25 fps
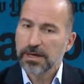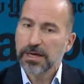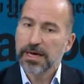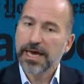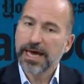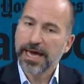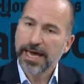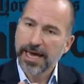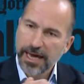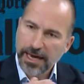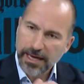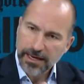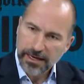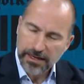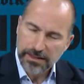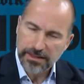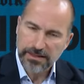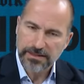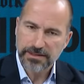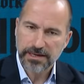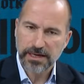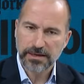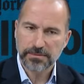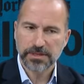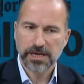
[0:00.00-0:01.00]
And at the
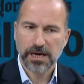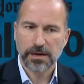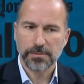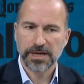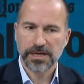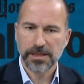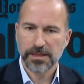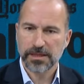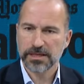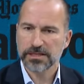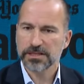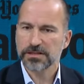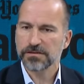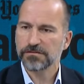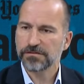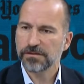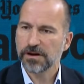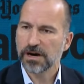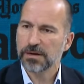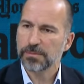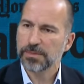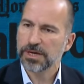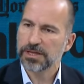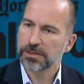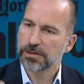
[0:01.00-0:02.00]
same time, in this
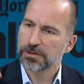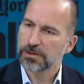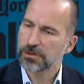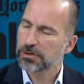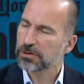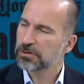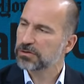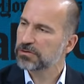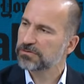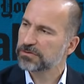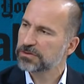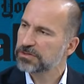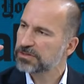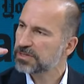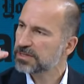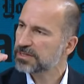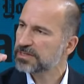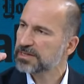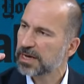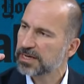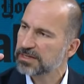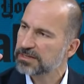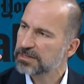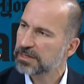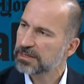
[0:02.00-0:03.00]
environment, the hurdle for
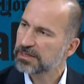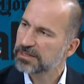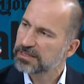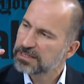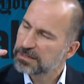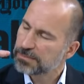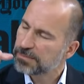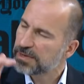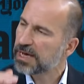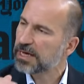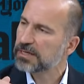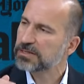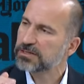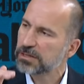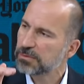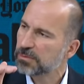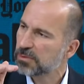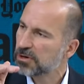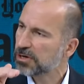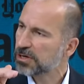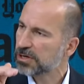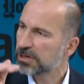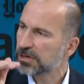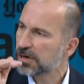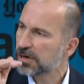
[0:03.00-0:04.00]
success and the demands of the market are